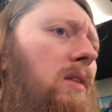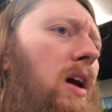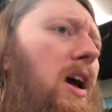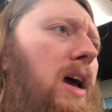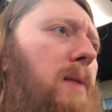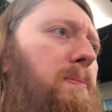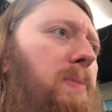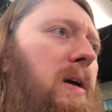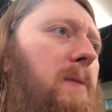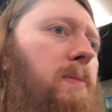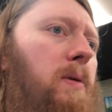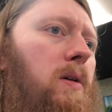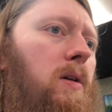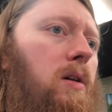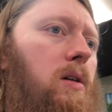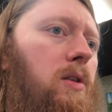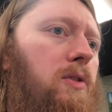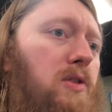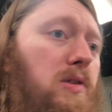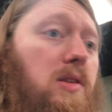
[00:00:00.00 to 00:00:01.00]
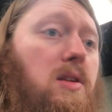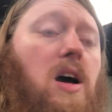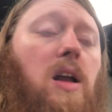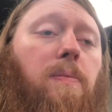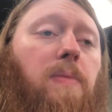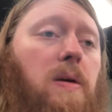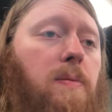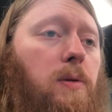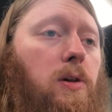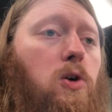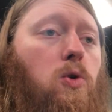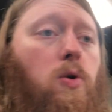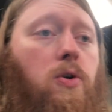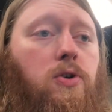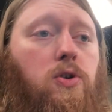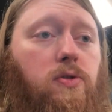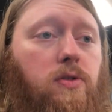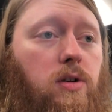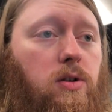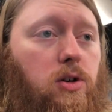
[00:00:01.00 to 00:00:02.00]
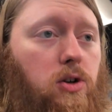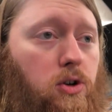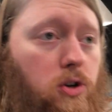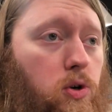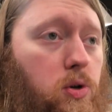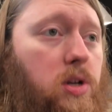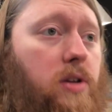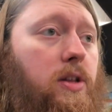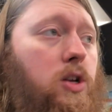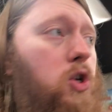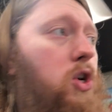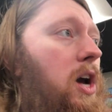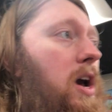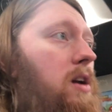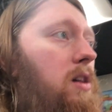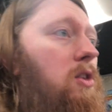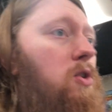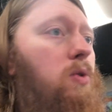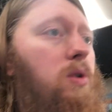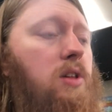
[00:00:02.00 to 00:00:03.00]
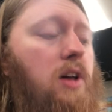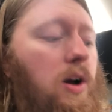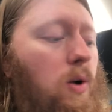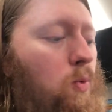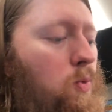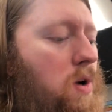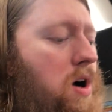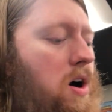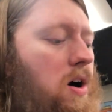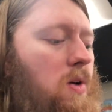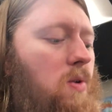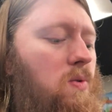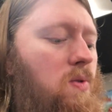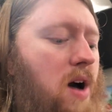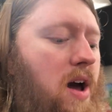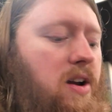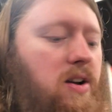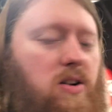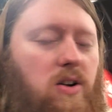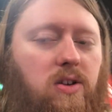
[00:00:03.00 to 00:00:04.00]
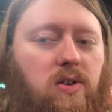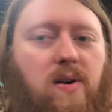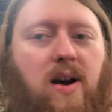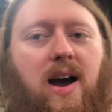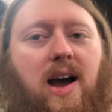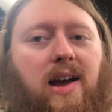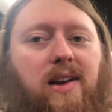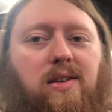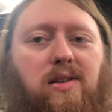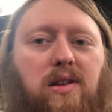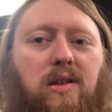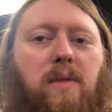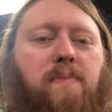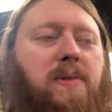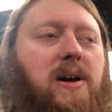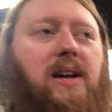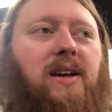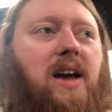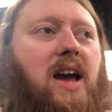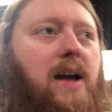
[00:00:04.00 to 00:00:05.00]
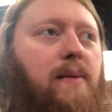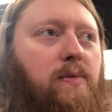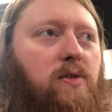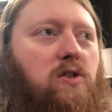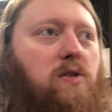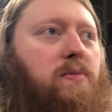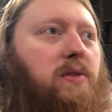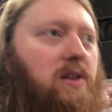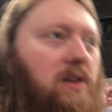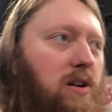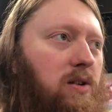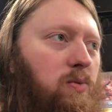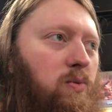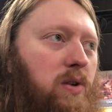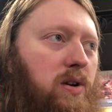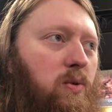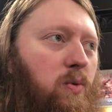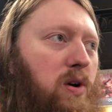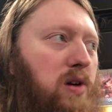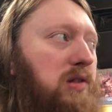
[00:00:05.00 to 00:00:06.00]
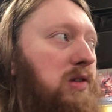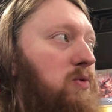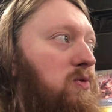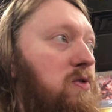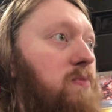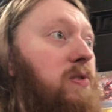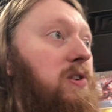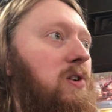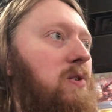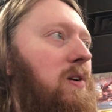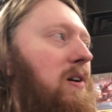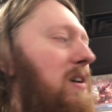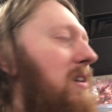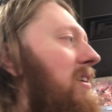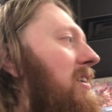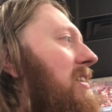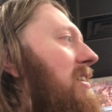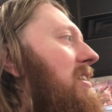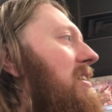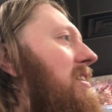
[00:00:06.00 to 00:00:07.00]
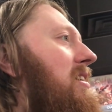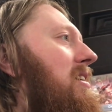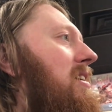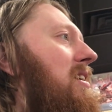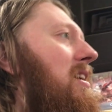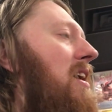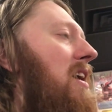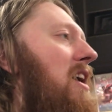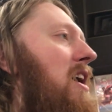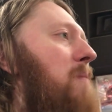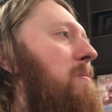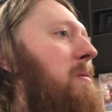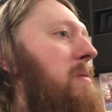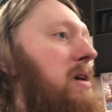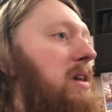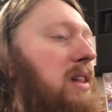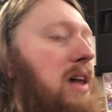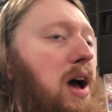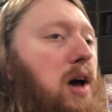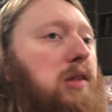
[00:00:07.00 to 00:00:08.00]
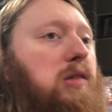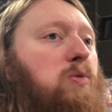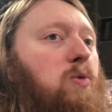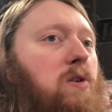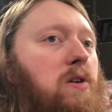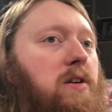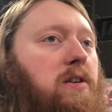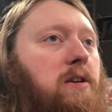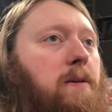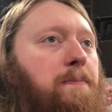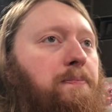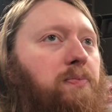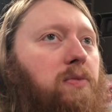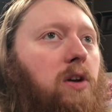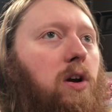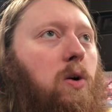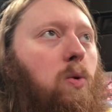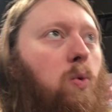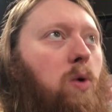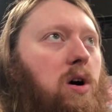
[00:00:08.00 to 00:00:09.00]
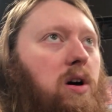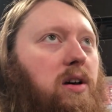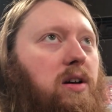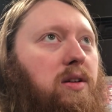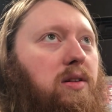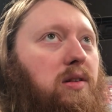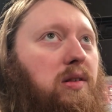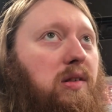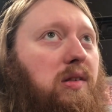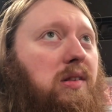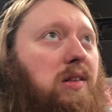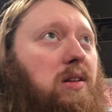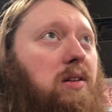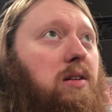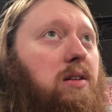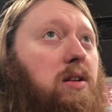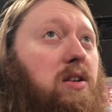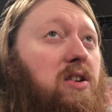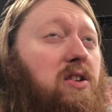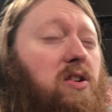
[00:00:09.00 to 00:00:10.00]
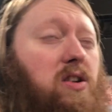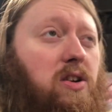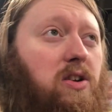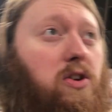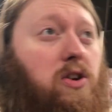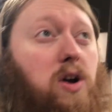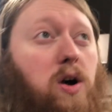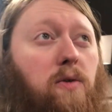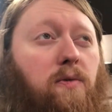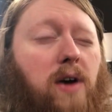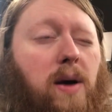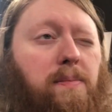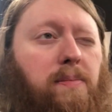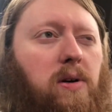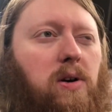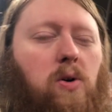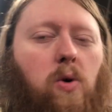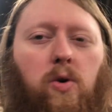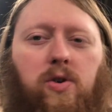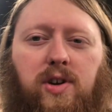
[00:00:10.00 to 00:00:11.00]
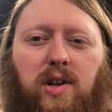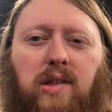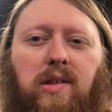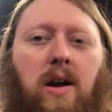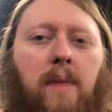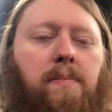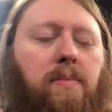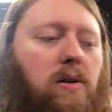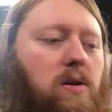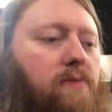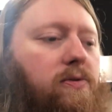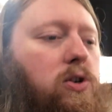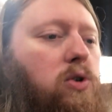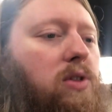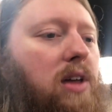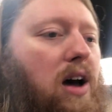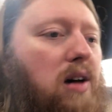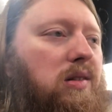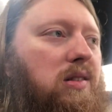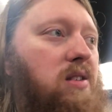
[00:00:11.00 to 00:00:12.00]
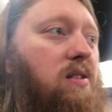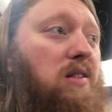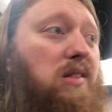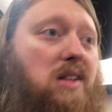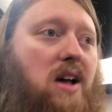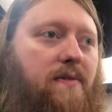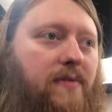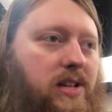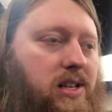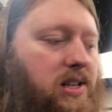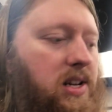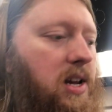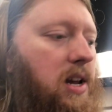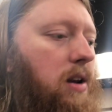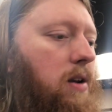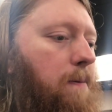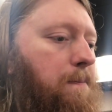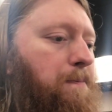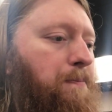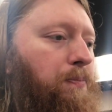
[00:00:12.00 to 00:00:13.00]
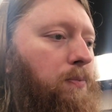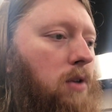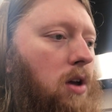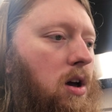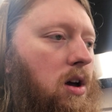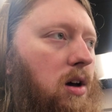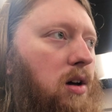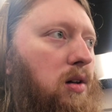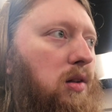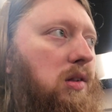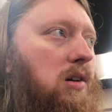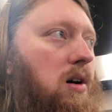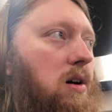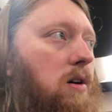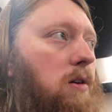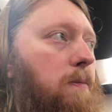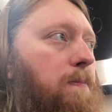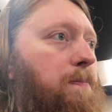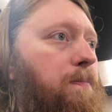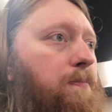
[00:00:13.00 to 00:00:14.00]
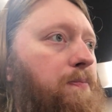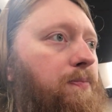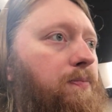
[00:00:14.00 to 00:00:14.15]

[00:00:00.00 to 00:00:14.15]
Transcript: and people, there's a lot of people who are new to, new to the channel who were like, whoa, I didn't know you had a big game room, you know, wh where's the room tour? Um, and my last one was November or December of two thousand seventeen. So